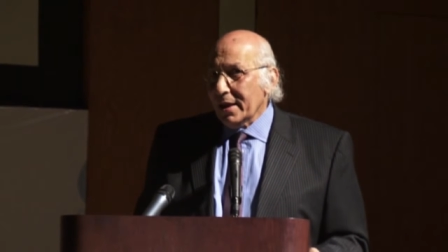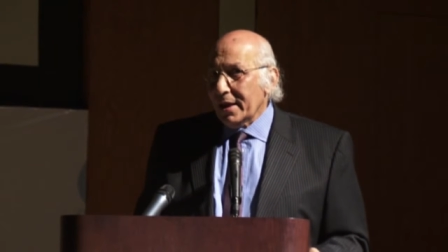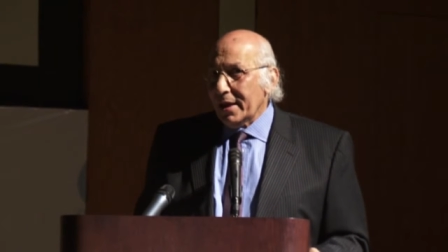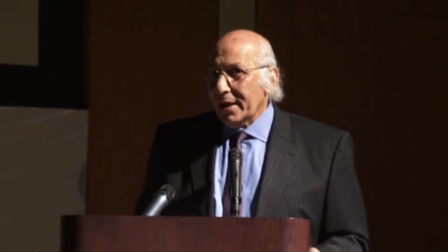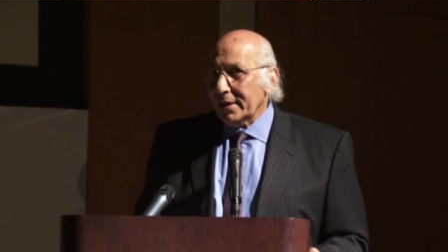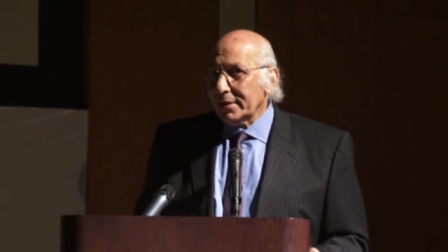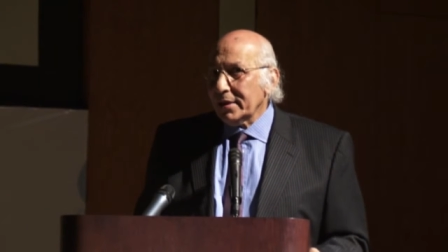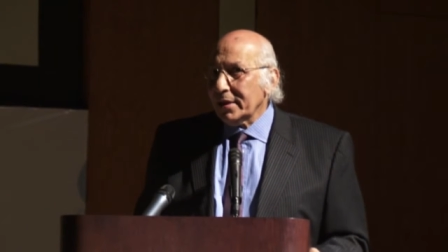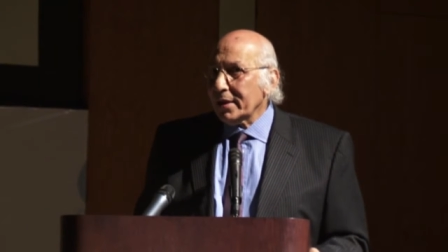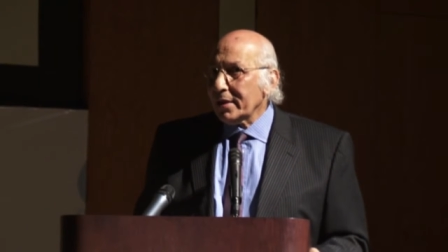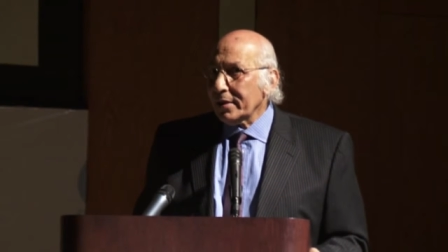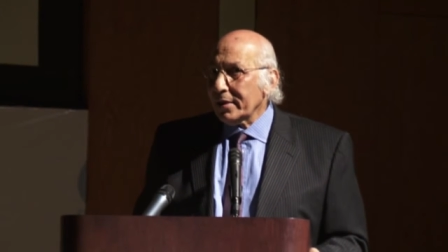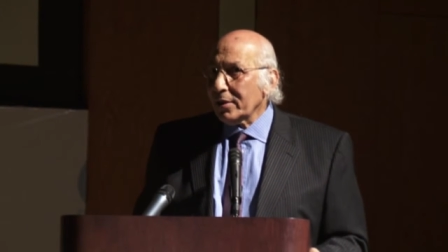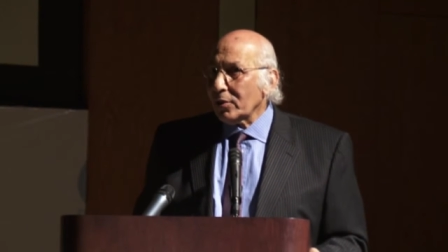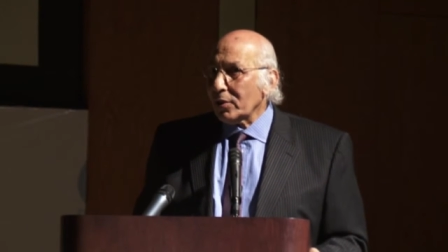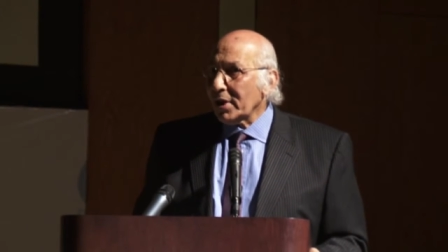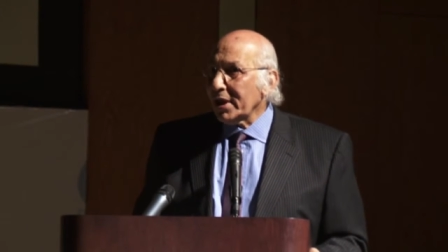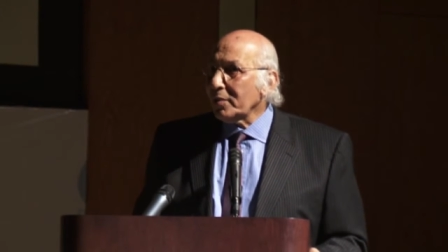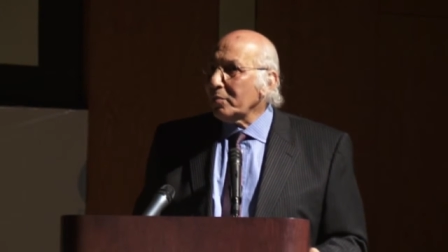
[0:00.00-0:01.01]
And he read the
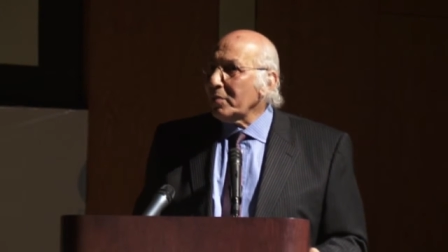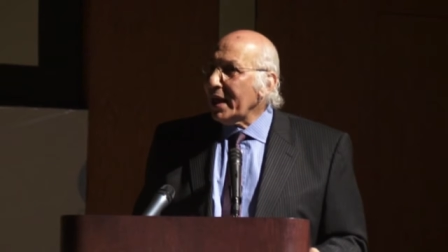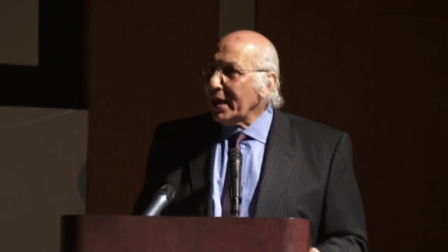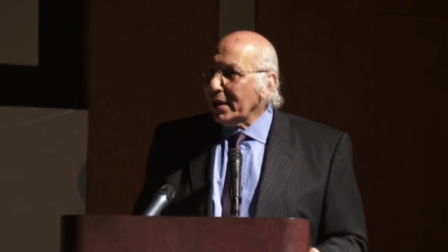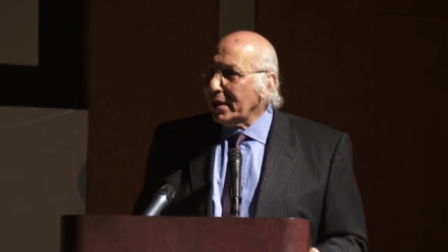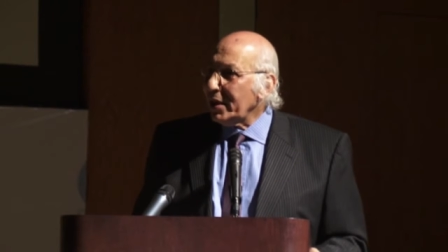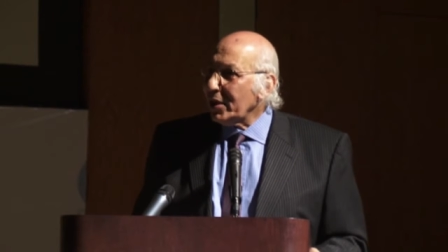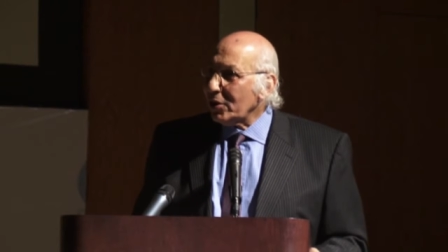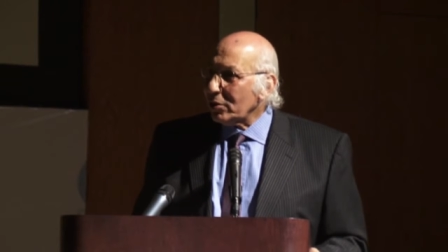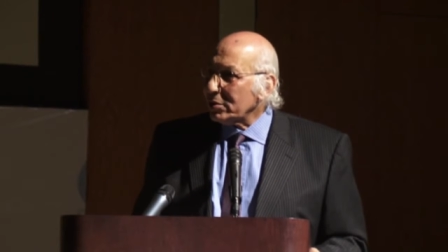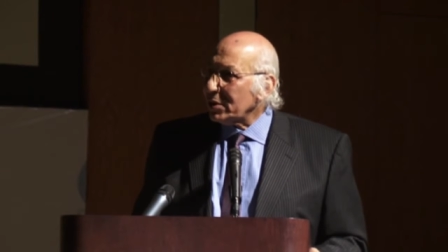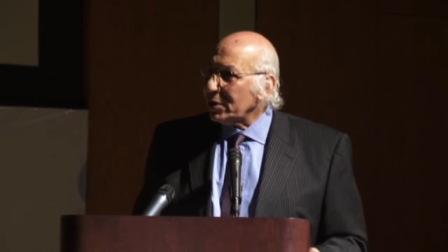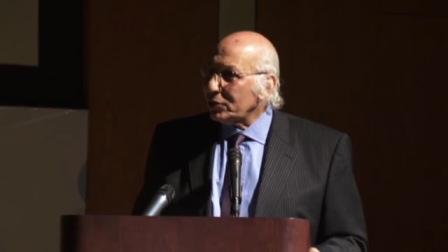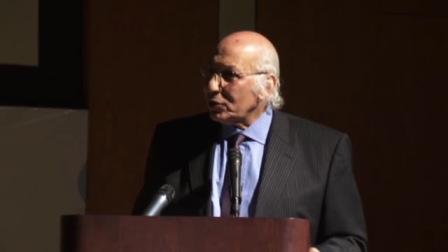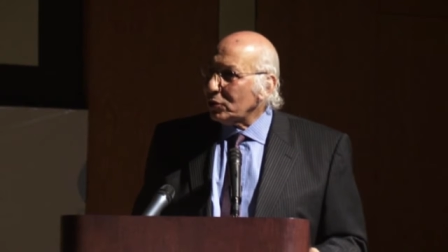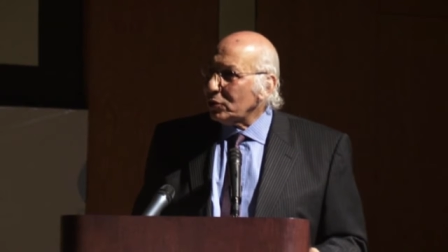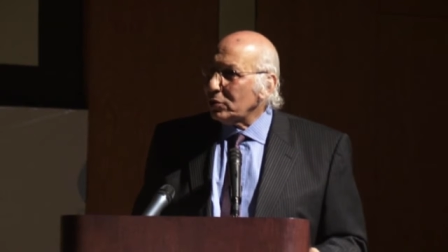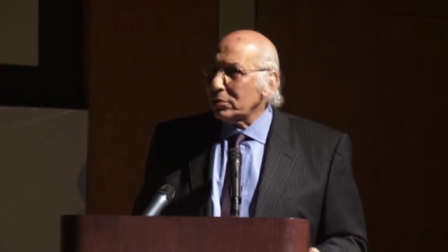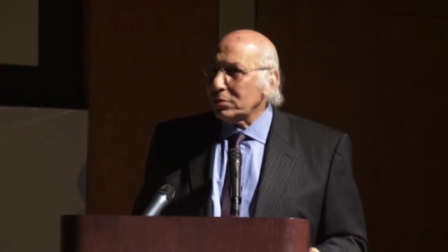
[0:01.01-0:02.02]
Quran mainly in order
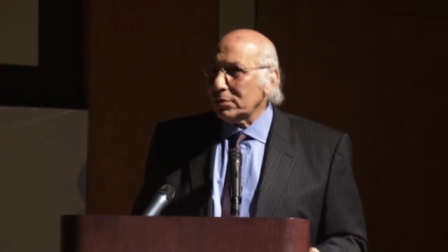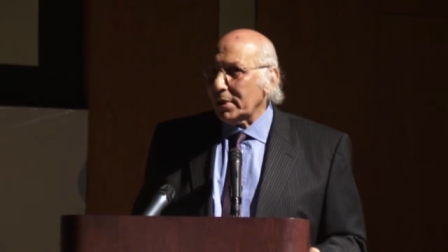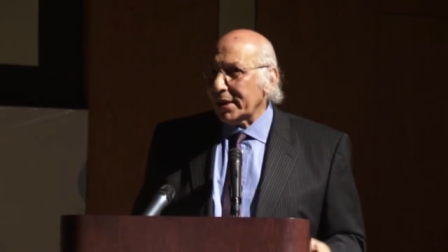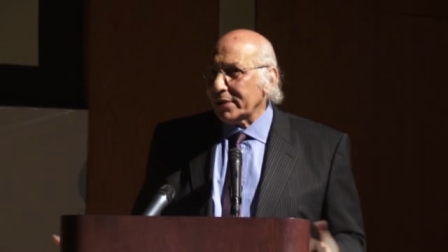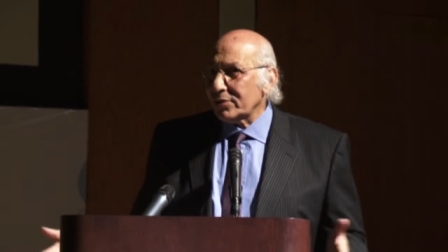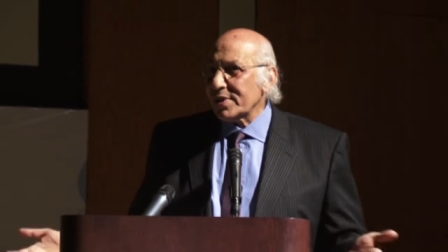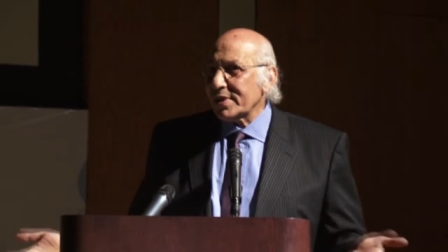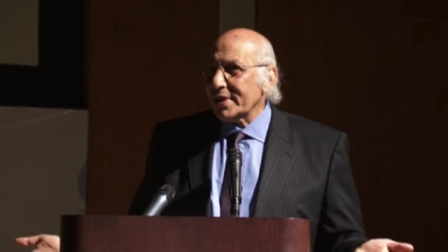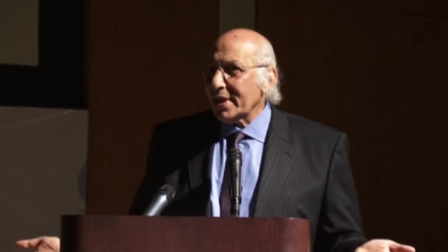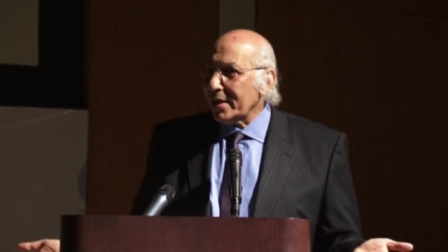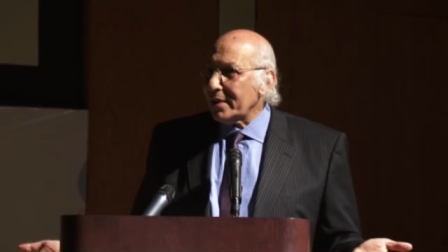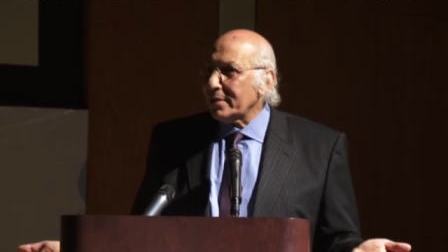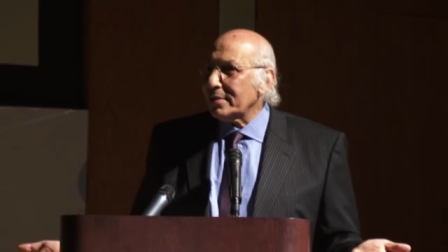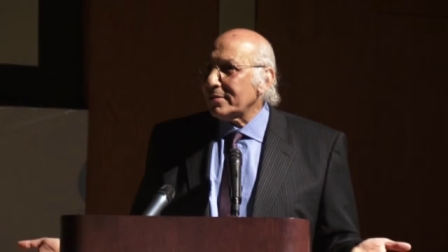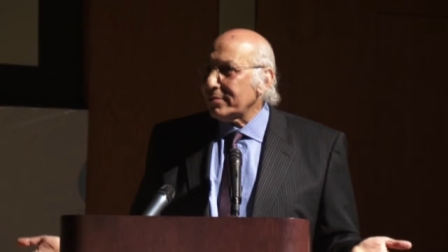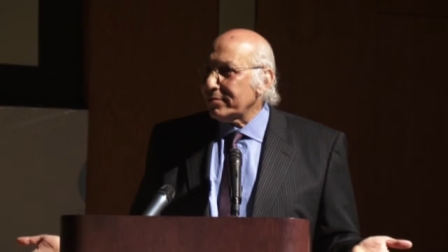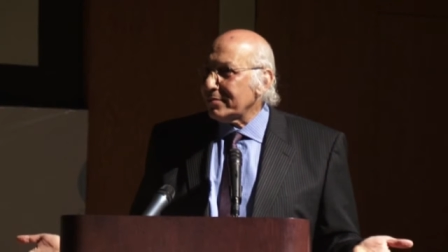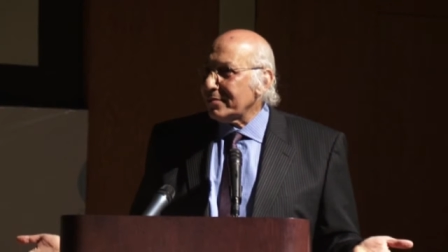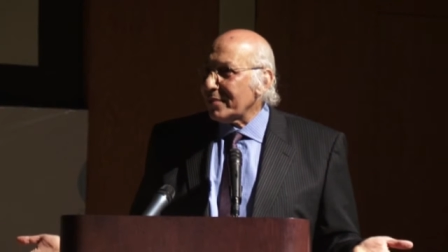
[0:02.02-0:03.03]
to
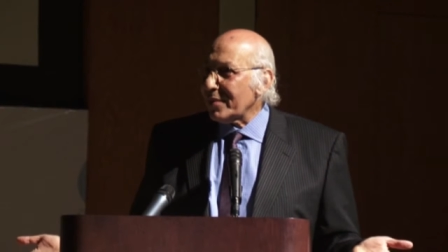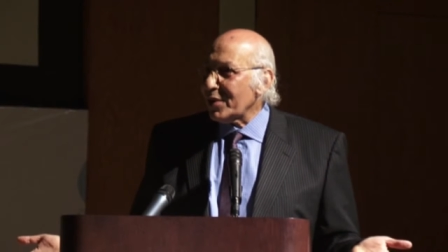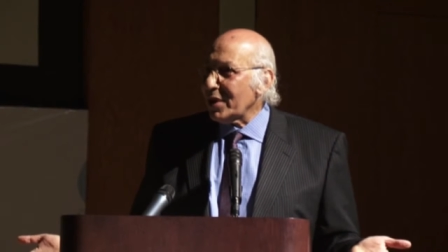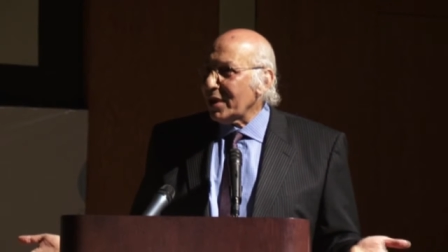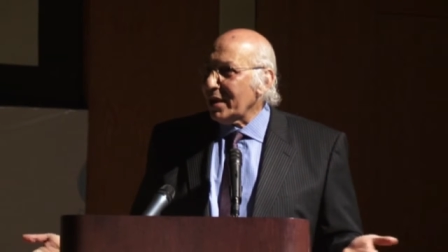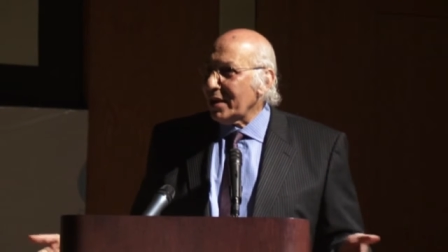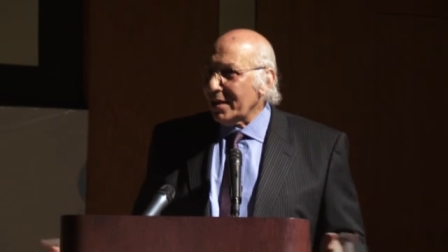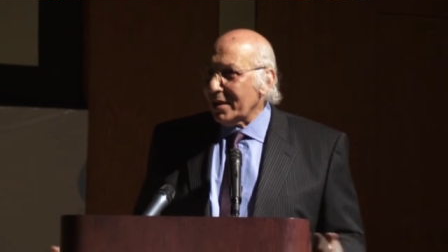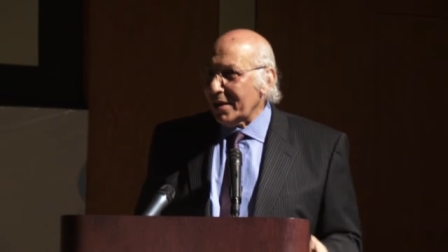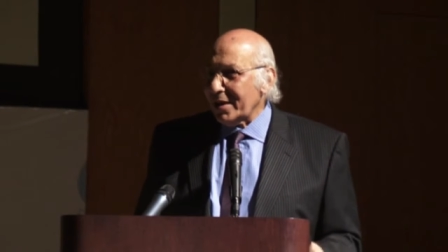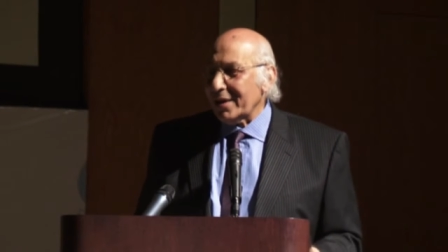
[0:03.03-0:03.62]
understand the,